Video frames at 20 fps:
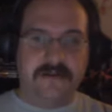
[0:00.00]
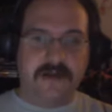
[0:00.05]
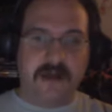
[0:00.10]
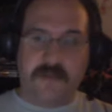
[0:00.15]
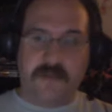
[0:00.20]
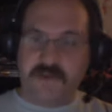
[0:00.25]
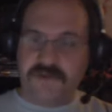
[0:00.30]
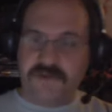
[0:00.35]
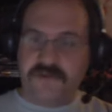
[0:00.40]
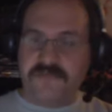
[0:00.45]

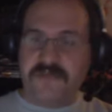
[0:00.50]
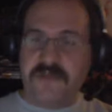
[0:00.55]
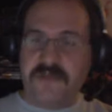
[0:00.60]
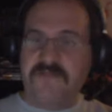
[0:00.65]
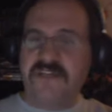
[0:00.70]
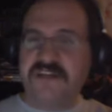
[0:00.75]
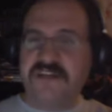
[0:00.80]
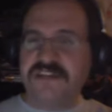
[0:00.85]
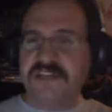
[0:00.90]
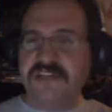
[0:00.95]
I'm also Flame
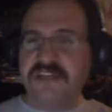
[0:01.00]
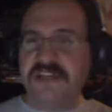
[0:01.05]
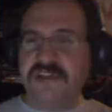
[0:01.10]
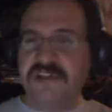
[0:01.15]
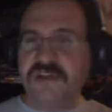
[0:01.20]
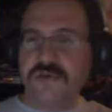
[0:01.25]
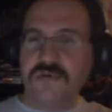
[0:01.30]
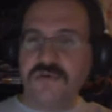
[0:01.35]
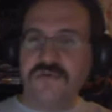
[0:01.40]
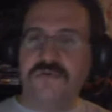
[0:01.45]
Flash
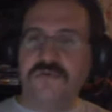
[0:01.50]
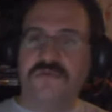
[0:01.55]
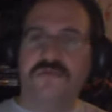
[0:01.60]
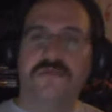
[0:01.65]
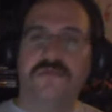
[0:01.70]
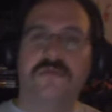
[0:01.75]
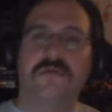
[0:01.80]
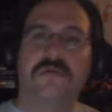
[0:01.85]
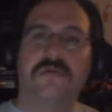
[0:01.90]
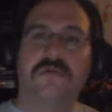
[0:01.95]
eighty-two
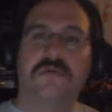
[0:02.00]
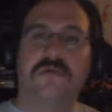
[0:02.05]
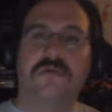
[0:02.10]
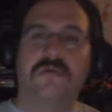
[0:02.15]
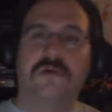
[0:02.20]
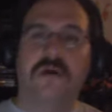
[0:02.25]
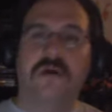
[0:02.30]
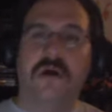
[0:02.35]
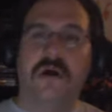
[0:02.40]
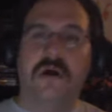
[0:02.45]

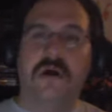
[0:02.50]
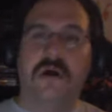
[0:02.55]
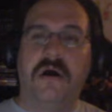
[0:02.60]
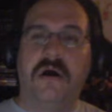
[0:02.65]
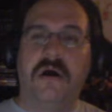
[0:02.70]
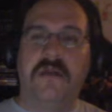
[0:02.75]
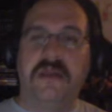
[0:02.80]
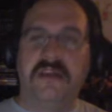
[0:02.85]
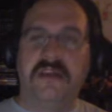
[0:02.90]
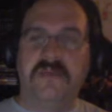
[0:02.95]

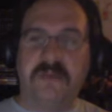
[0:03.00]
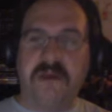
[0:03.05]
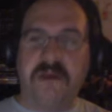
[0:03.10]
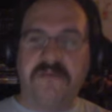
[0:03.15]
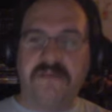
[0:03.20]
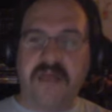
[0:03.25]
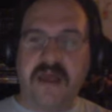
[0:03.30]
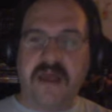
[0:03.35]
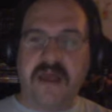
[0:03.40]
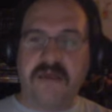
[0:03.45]
on
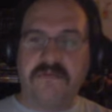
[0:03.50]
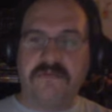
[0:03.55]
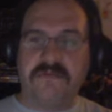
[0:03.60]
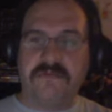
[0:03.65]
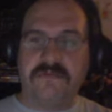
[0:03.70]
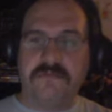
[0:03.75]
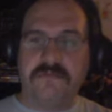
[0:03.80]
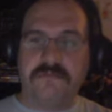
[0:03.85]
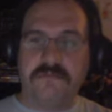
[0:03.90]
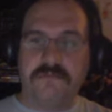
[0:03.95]
Xbox
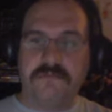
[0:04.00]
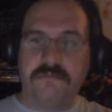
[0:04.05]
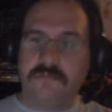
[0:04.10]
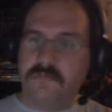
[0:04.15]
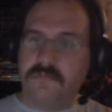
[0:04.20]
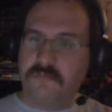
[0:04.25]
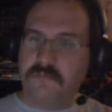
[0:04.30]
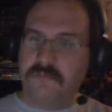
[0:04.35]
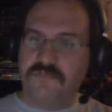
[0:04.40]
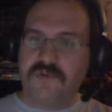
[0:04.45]
Live.
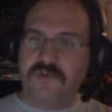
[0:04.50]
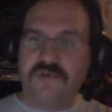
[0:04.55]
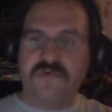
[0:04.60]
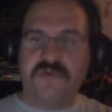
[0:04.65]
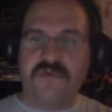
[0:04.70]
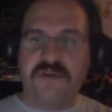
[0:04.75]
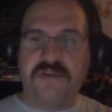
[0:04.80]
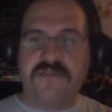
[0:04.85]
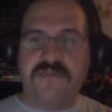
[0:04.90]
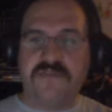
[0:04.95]
Feel
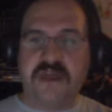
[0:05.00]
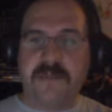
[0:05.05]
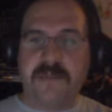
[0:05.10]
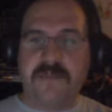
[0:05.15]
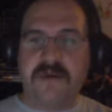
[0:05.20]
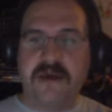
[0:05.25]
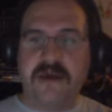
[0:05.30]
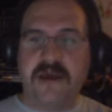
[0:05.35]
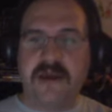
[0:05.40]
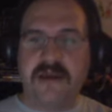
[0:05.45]
free to stop
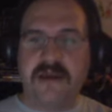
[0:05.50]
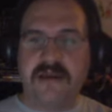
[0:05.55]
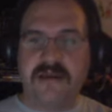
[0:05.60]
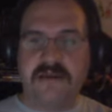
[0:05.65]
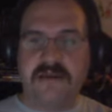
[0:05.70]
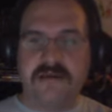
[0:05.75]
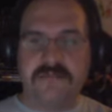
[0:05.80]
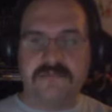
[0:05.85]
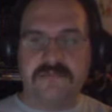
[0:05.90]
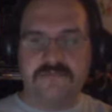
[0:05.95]
by
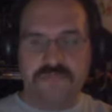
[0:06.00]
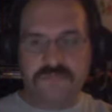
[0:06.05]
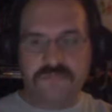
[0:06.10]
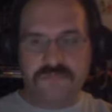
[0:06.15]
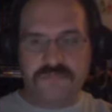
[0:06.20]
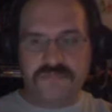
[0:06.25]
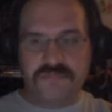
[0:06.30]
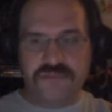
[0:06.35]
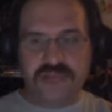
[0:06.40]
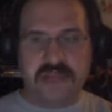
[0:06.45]
and
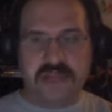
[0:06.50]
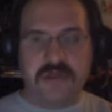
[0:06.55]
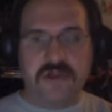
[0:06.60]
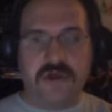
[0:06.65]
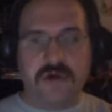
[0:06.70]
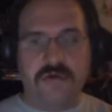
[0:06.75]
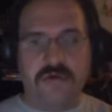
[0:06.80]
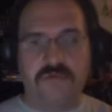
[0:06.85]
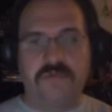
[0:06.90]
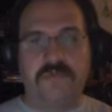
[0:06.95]
say
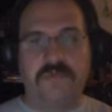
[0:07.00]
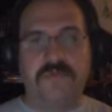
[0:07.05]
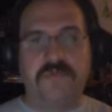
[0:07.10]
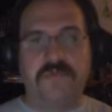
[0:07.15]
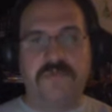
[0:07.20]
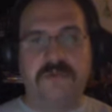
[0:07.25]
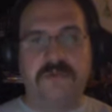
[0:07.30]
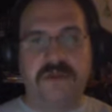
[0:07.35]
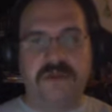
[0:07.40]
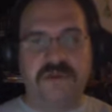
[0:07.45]
hello
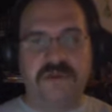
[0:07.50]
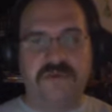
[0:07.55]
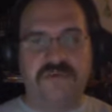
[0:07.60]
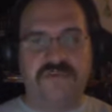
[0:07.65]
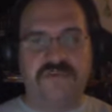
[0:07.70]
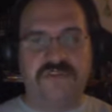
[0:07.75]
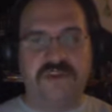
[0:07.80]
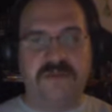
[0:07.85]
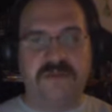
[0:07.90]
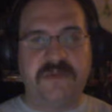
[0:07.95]
when you
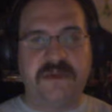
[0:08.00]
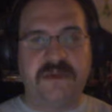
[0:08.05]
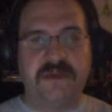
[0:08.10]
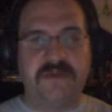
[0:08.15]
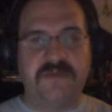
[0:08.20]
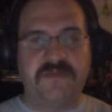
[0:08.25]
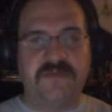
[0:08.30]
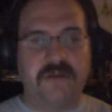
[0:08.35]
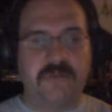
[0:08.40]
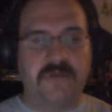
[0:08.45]
see me
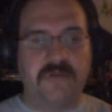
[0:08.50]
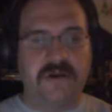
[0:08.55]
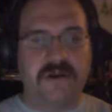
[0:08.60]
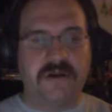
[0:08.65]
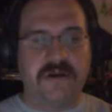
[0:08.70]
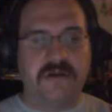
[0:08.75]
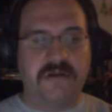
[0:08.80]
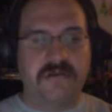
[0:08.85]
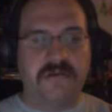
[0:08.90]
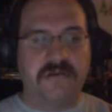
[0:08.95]

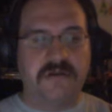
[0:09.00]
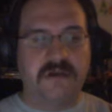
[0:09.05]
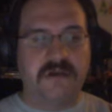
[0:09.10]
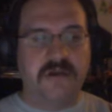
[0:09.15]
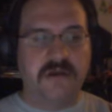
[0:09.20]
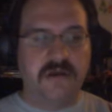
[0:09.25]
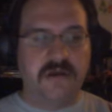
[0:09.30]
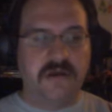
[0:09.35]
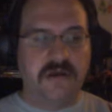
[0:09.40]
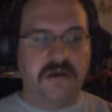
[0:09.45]
somewhere in
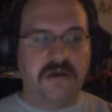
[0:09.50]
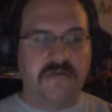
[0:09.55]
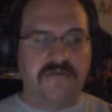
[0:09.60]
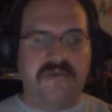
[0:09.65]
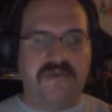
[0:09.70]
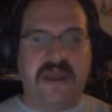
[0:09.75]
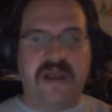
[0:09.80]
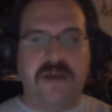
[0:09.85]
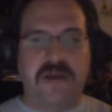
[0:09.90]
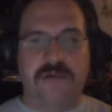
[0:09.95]

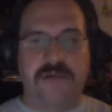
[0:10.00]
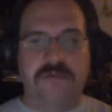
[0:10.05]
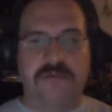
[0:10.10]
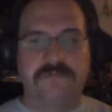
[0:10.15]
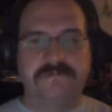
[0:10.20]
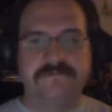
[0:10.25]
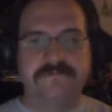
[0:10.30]
Fraggable.